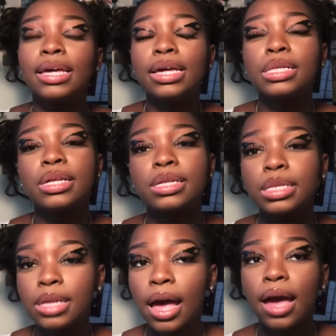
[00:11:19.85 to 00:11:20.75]
is
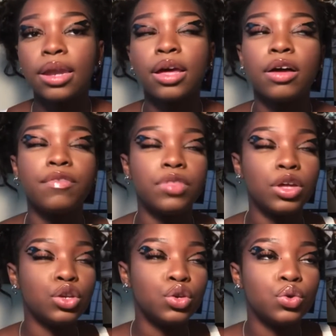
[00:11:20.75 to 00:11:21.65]
inside of
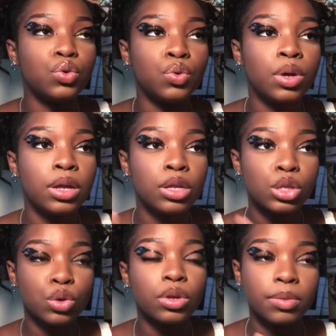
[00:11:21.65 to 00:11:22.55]
the new
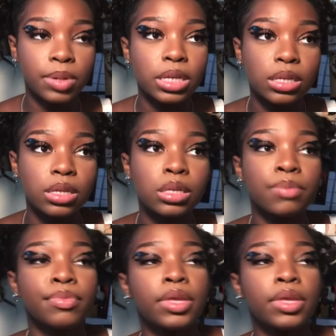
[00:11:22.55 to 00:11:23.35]
School of Business.